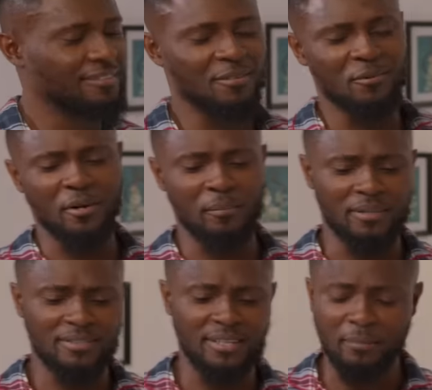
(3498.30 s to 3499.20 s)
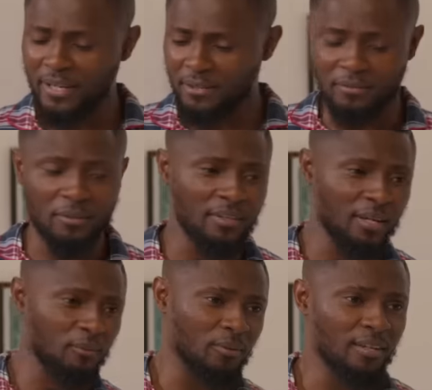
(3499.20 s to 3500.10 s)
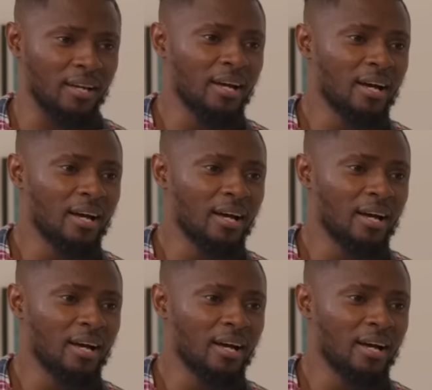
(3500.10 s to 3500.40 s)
Don't worry about it, I'm ahead of you on that one.